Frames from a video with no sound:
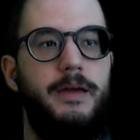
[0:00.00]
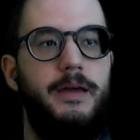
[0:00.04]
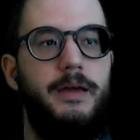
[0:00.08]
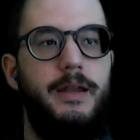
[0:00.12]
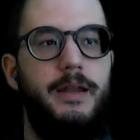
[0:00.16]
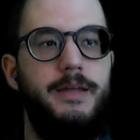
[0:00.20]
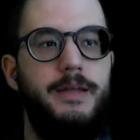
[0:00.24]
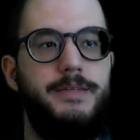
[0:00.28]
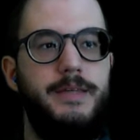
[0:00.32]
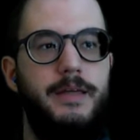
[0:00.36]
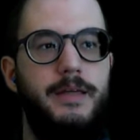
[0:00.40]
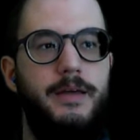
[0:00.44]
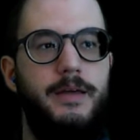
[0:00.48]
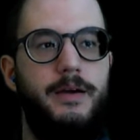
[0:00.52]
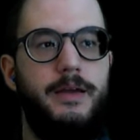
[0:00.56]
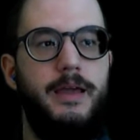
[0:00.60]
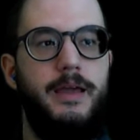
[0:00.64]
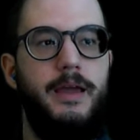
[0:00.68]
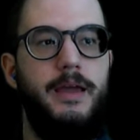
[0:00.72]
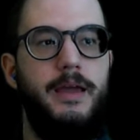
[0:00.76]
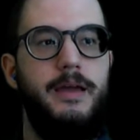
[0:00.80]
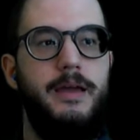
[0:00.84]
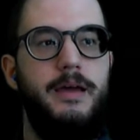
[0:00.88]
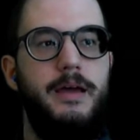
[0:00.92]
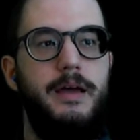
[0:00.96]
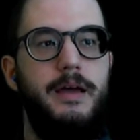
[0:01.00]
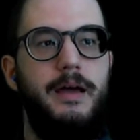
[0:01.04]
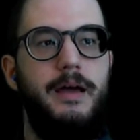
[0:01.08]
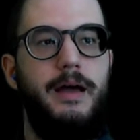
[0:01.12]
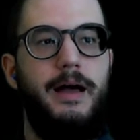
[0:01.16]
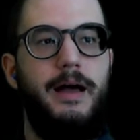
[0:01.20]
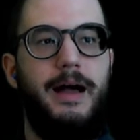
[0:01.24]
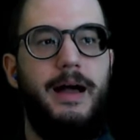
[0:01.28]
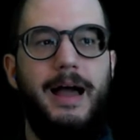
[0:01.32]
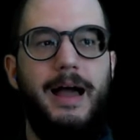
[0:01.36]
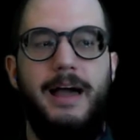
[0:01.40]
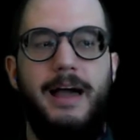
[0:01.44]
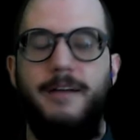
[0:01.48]
and I say, okay,
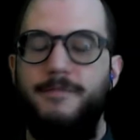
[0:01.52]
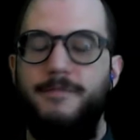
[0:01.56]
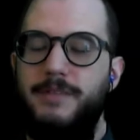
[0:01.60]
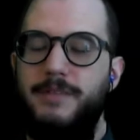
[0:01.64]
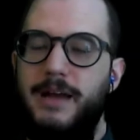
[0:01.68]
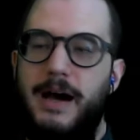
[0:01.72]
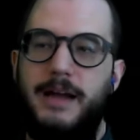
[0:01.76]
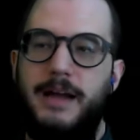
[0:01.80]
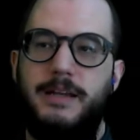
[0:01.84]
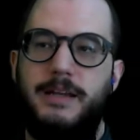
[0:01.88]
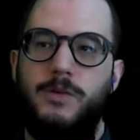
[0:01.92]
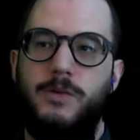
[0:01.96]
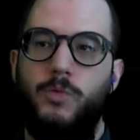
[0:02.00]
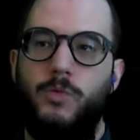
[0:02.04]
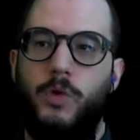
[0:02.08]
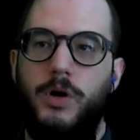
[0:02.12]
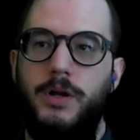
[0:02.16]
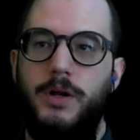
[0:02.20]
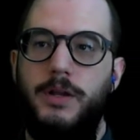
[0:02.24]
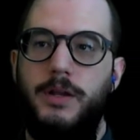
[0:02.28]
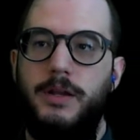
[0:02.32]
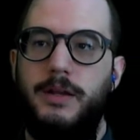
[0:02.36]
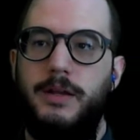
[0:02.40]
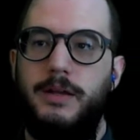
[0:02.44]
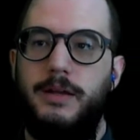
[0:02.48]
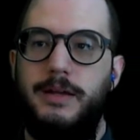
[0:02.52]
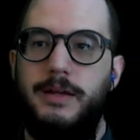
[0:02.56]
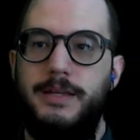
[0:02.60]
I have 91